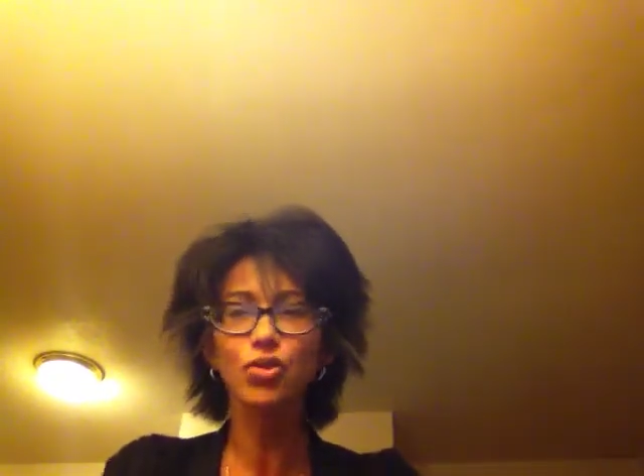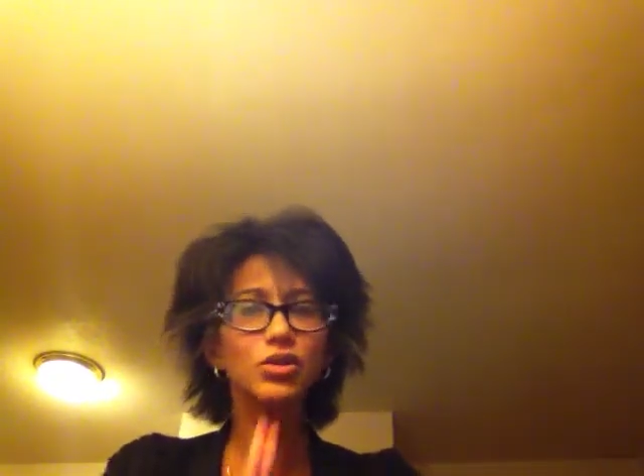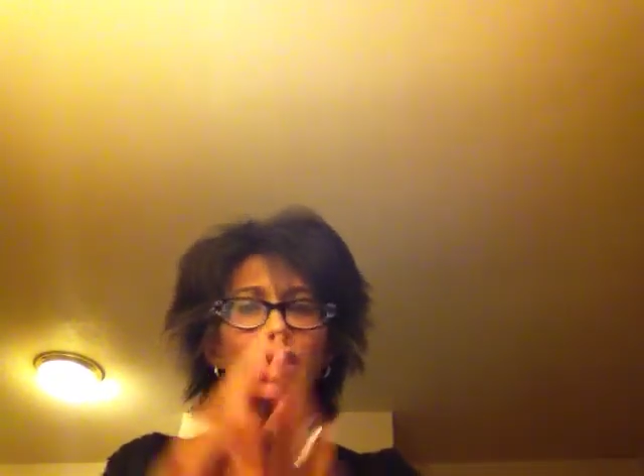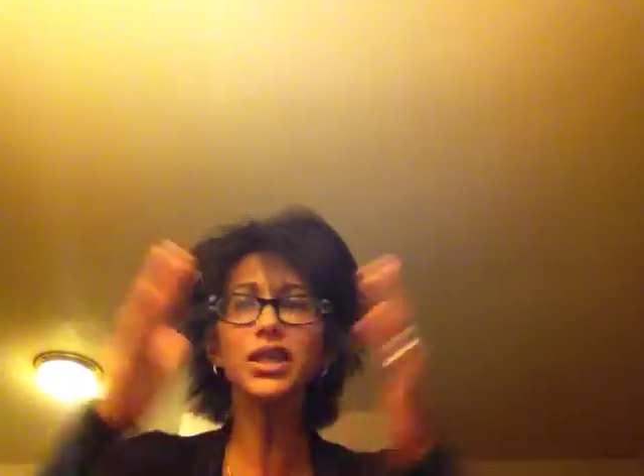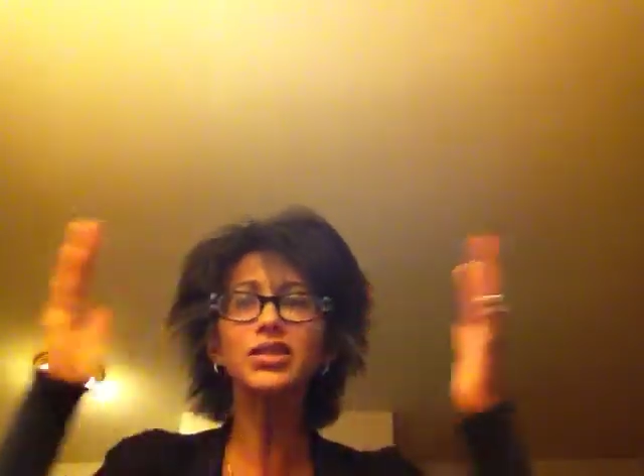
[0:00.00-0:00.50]

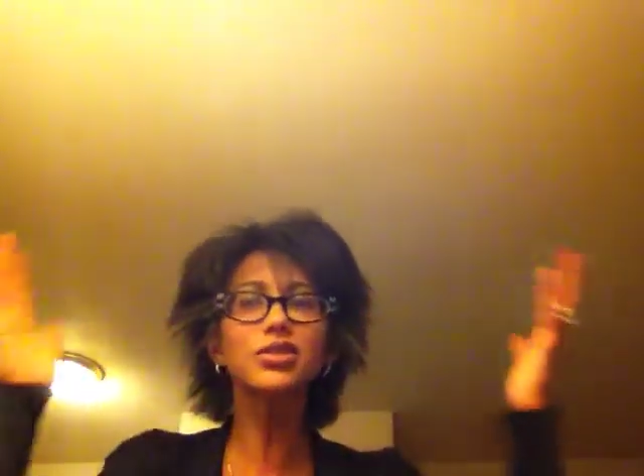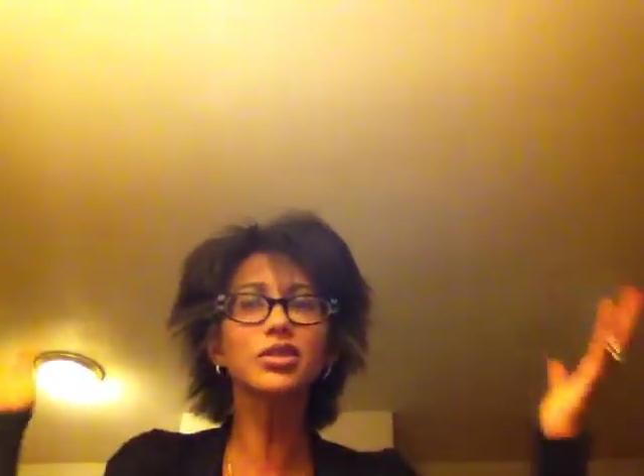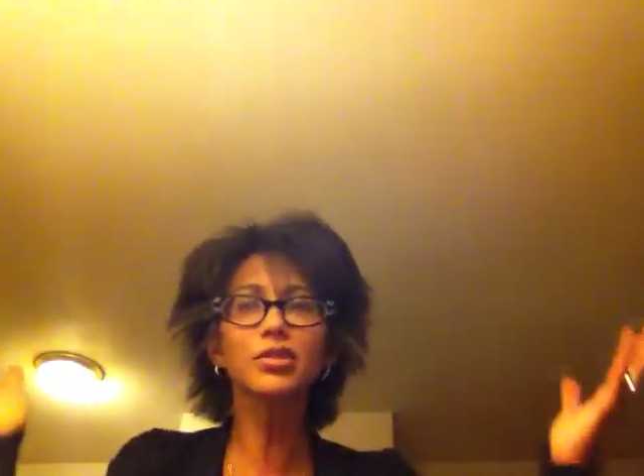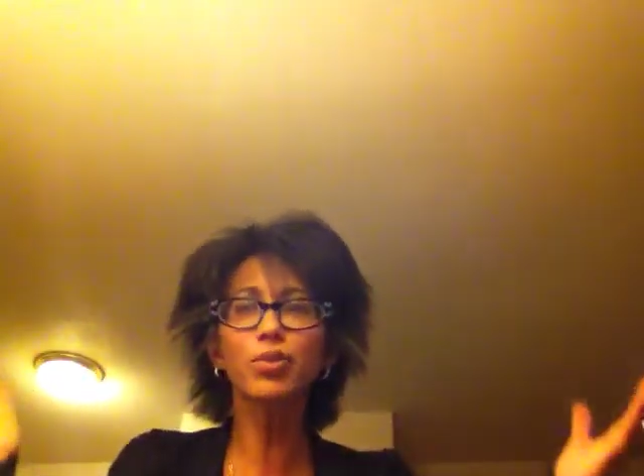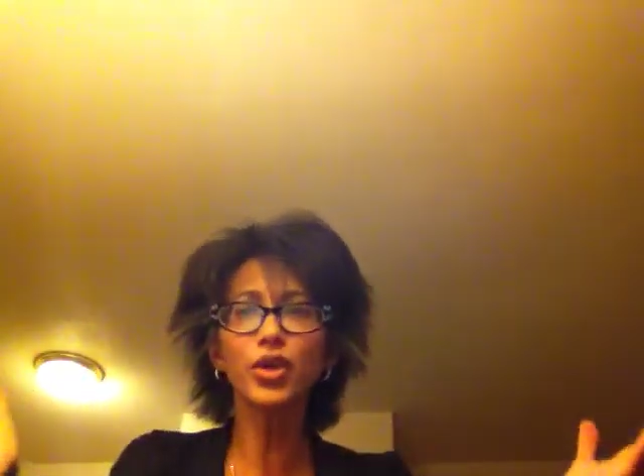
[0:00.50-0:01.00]
Don't eat to
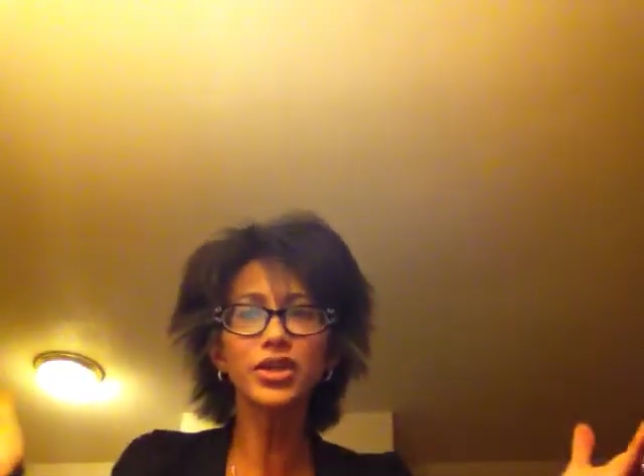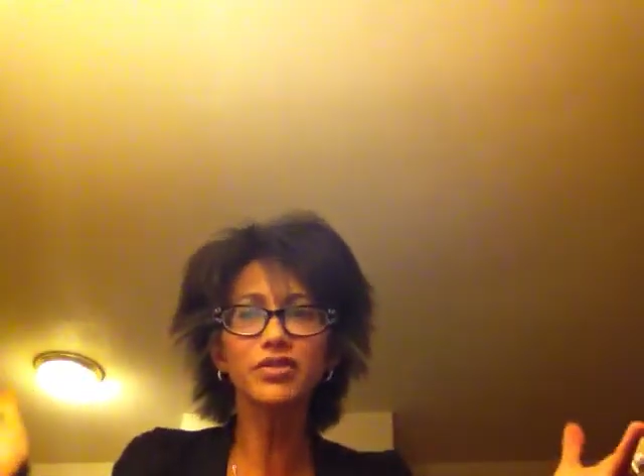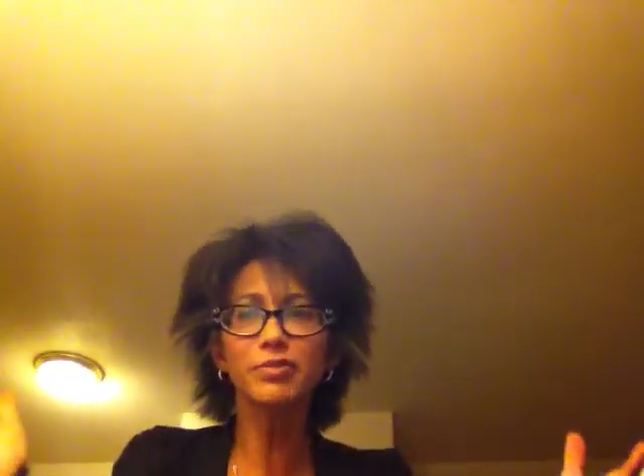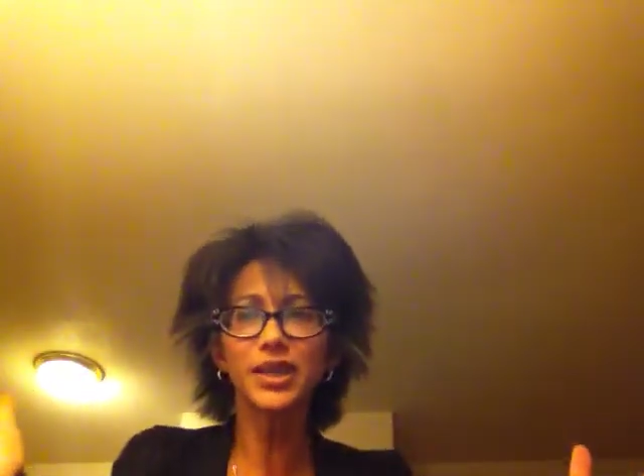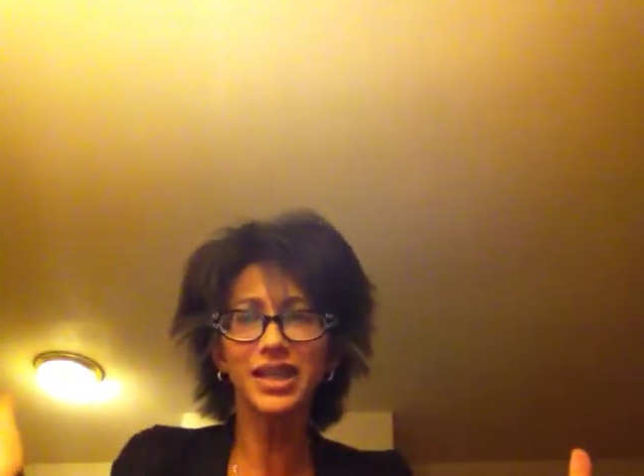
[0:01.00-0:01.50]
the point
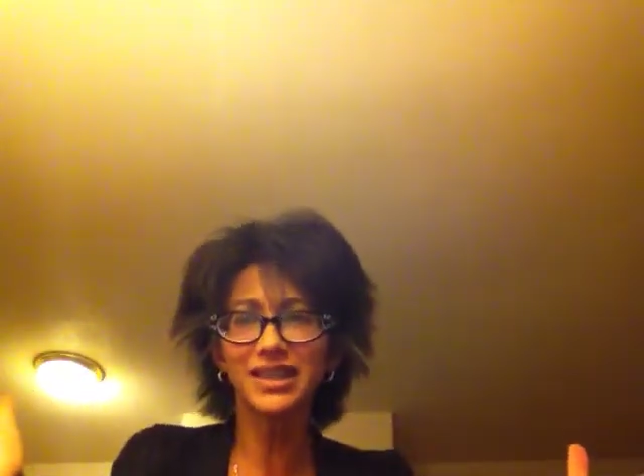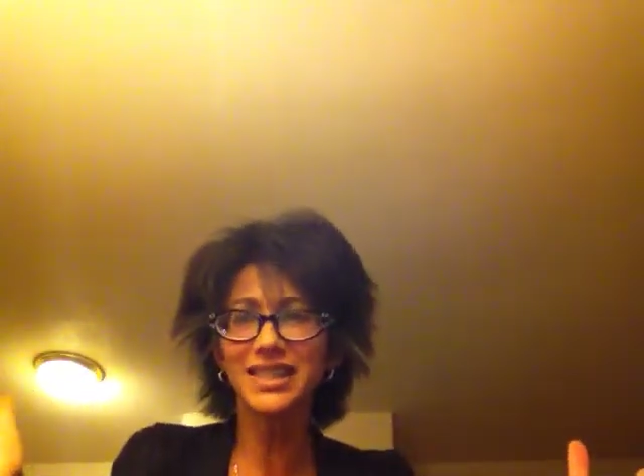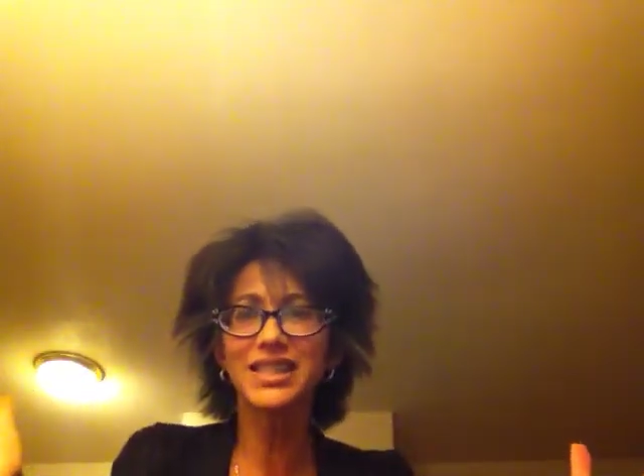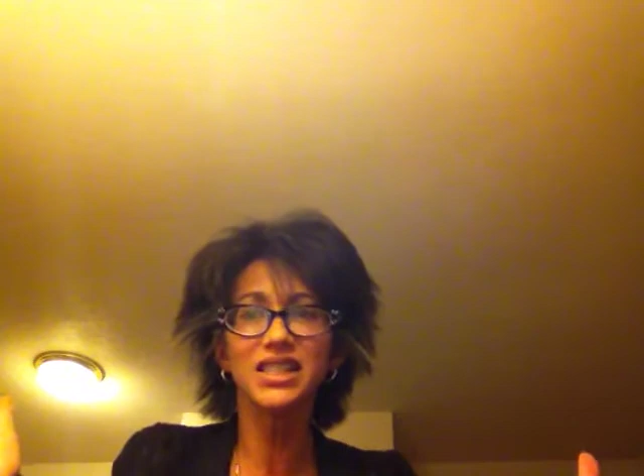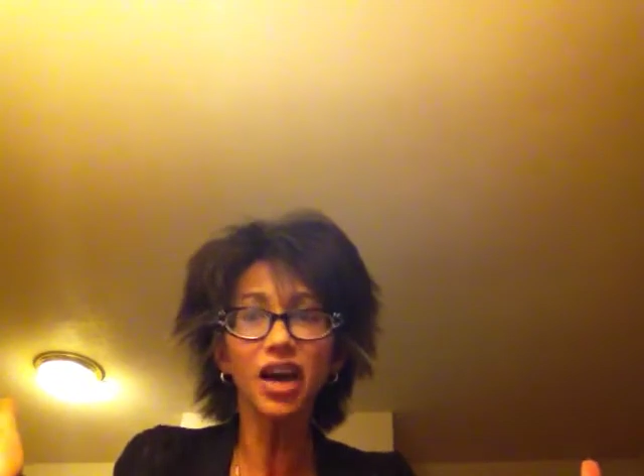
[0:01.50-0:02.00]
of being
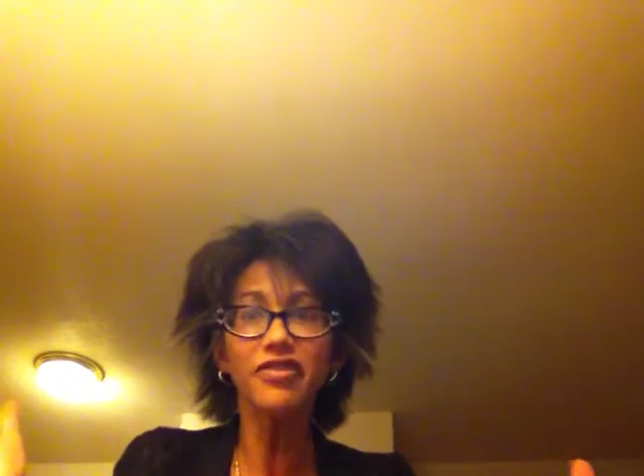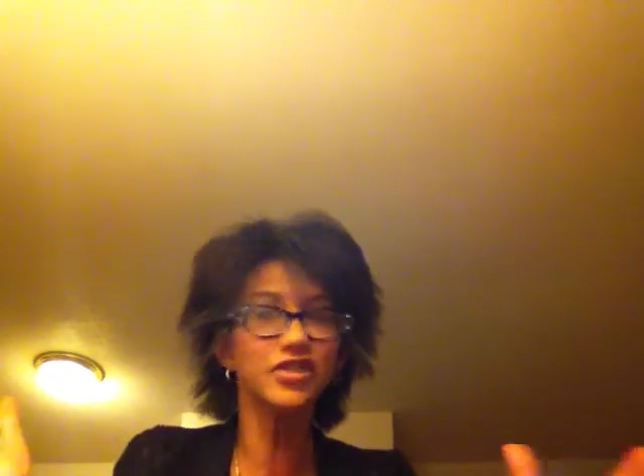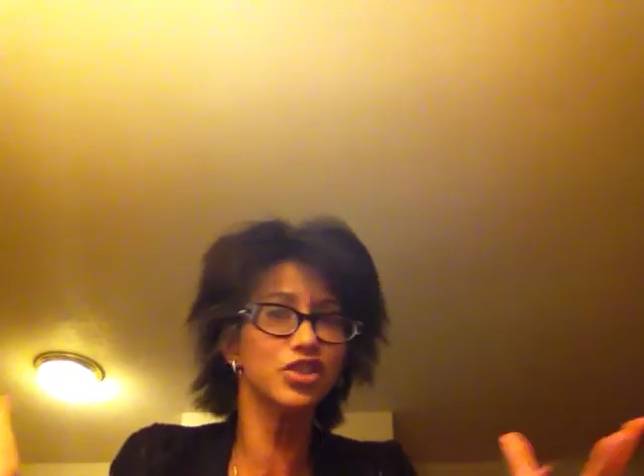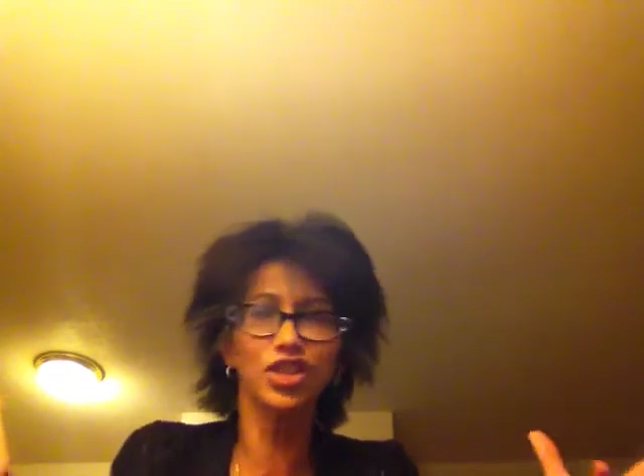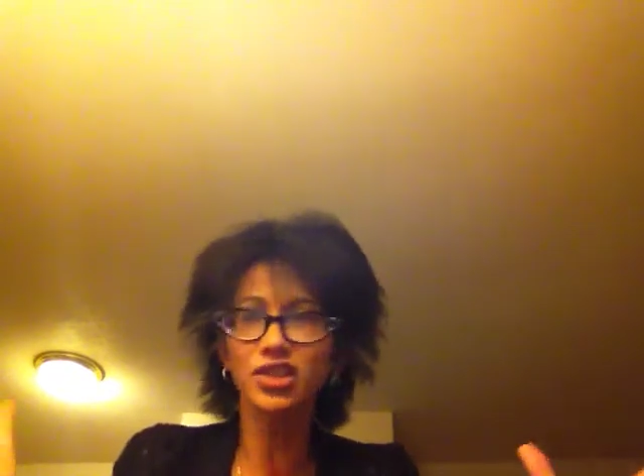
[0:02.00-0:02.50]

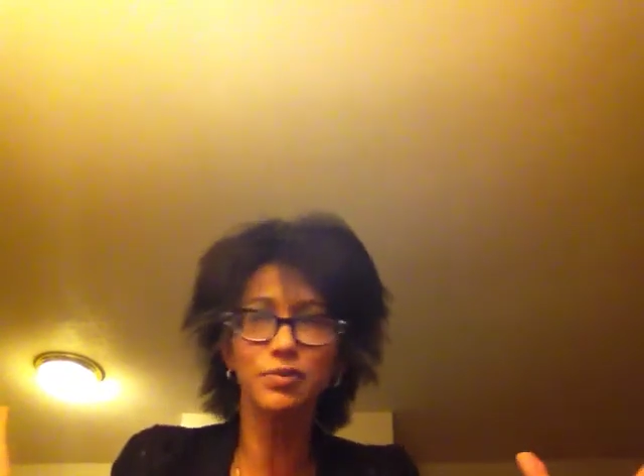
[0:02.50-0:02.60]
stuffed just